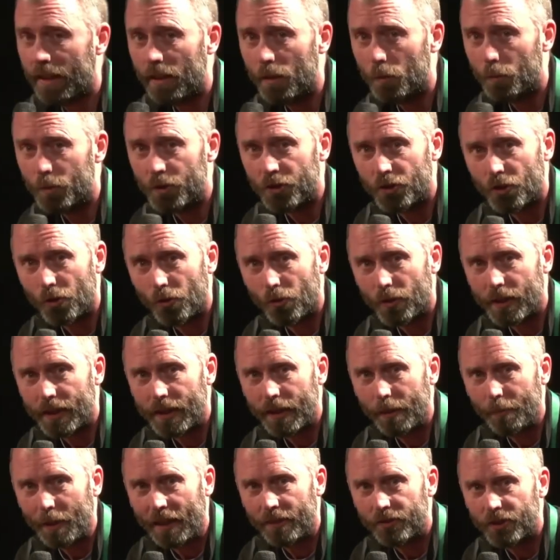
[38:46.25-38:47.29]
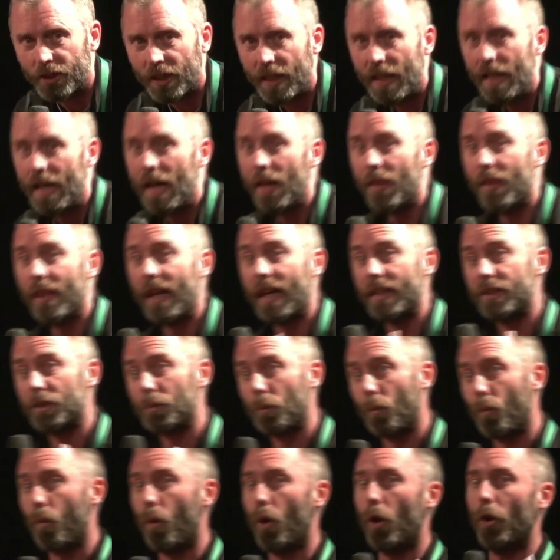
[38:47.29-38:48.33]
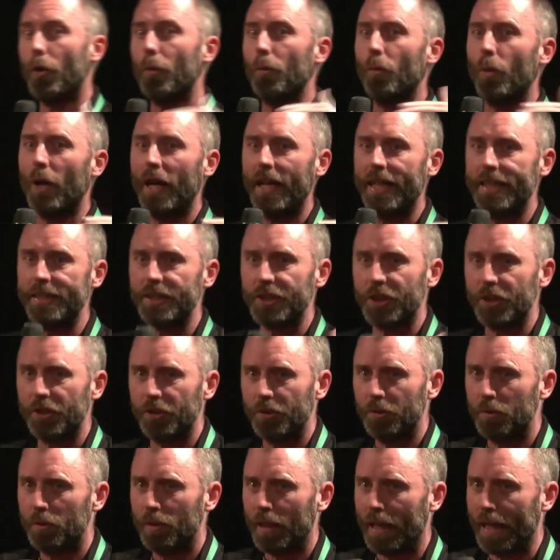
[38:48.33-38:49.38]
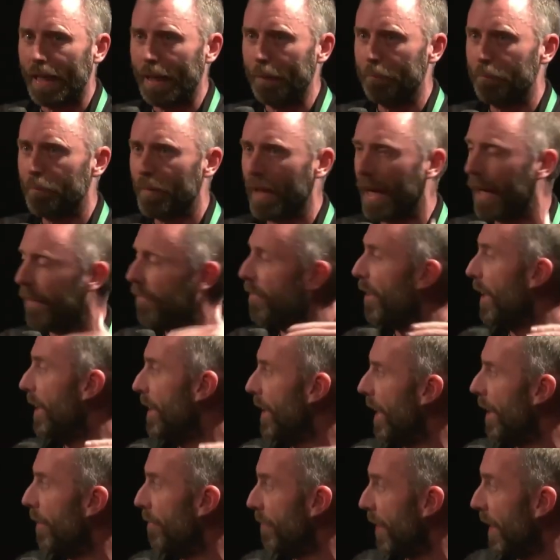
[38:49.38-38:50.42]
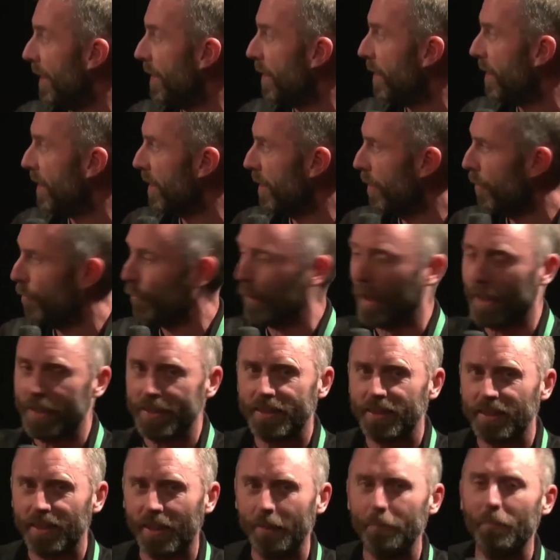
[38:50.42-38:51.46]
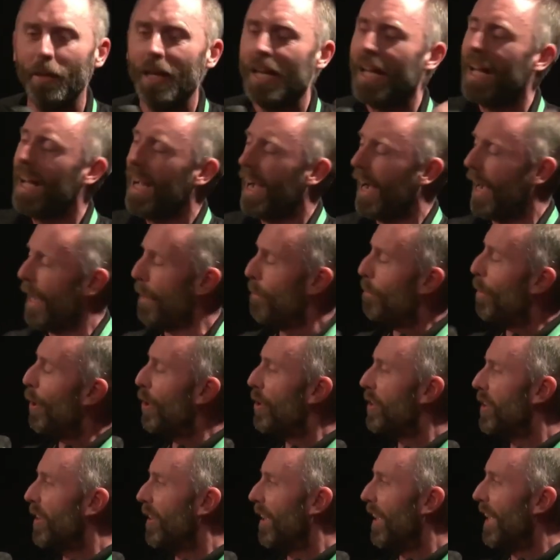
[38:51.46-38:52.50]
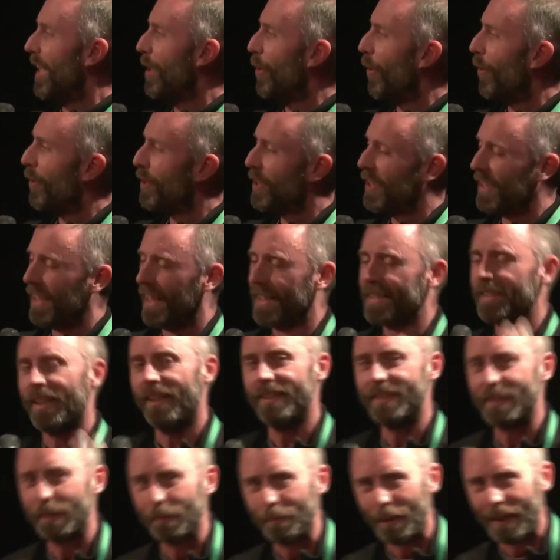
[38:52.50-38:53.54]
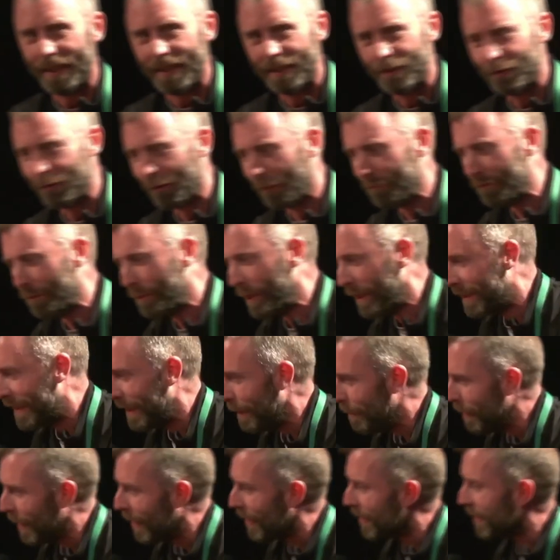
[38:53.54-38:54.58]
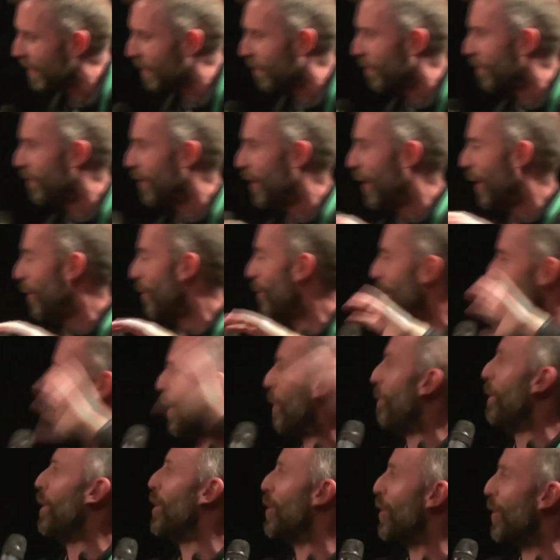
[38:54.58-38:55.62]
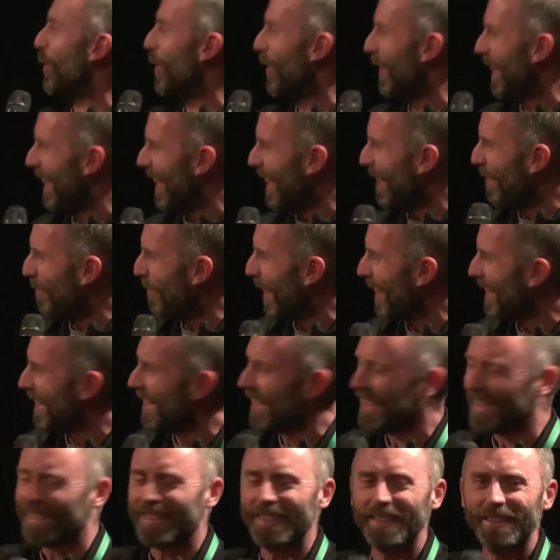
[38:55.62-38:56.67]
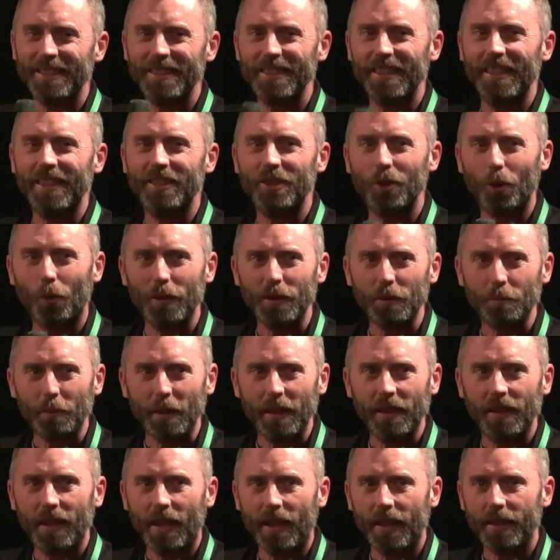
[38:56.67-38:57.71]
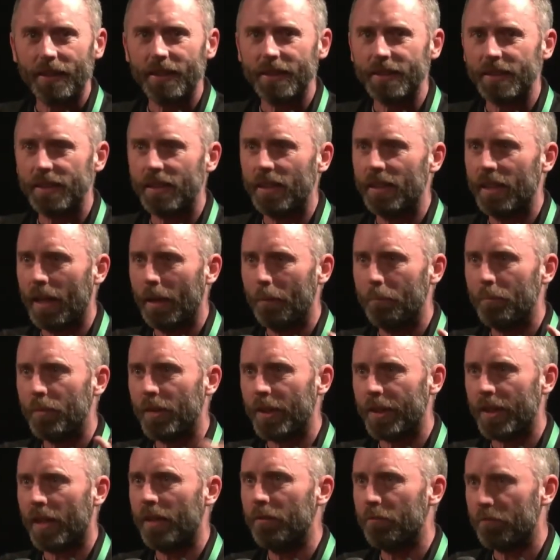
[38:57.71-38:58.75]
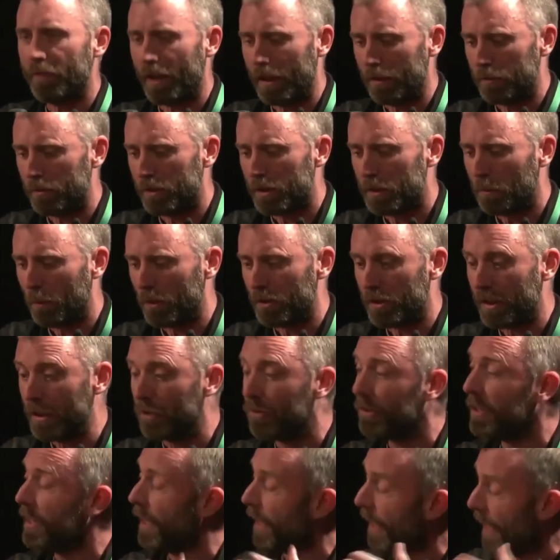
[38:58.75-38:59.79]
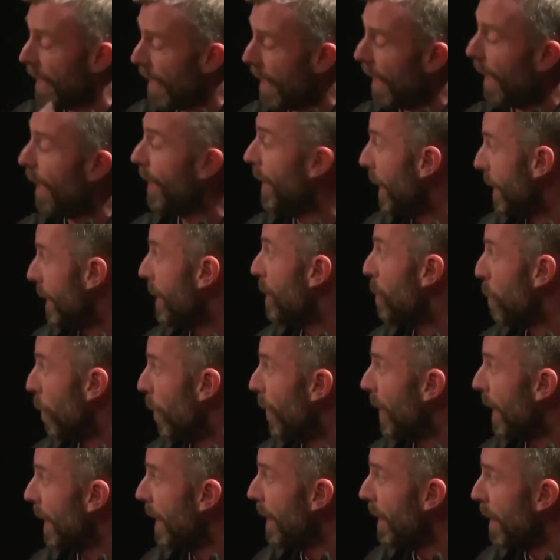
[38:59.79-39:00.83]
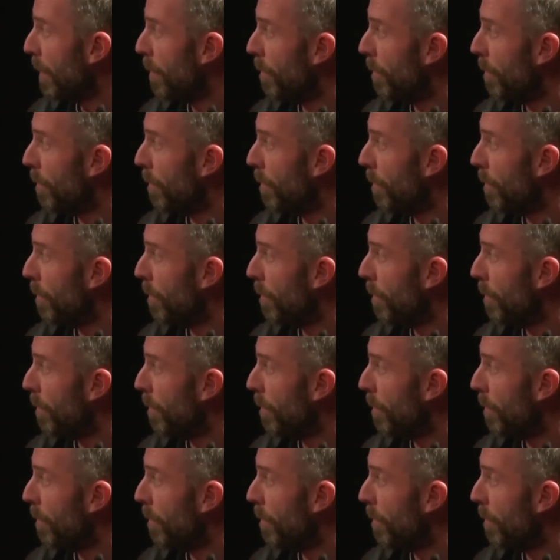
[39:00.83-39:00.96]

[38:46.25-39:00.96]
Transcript: was talking about, that's one way to advance rights. I'm personally not excited by interoperability because of commercial factors. It's always been that I've found most interesting, and that is what the